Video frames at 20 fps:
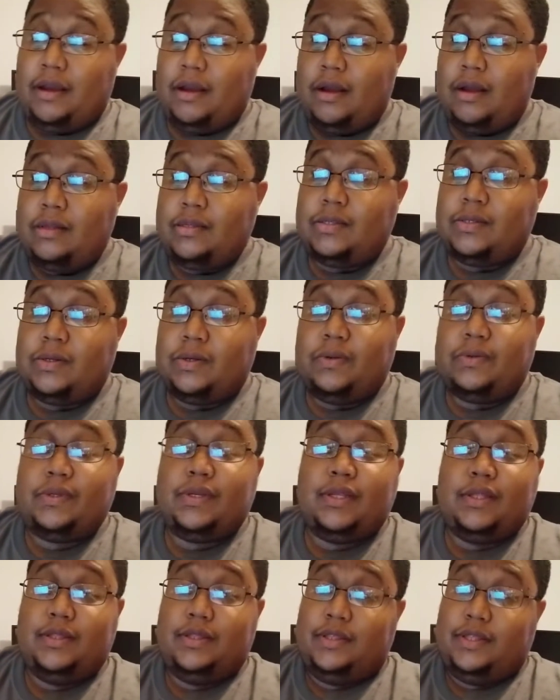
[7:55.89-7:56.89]

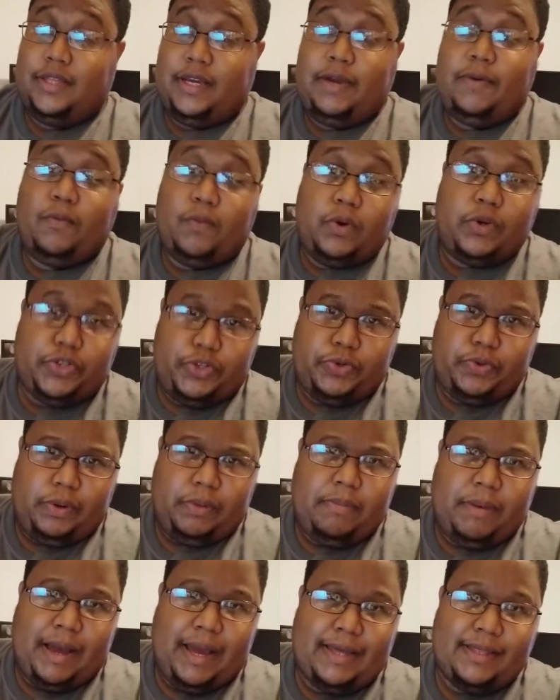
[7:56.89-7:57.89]
consoles, they want you
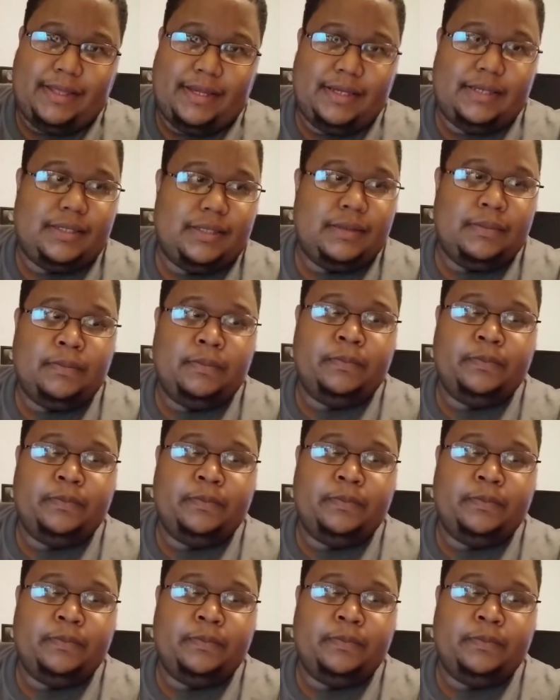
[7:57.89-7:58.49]
to buy this.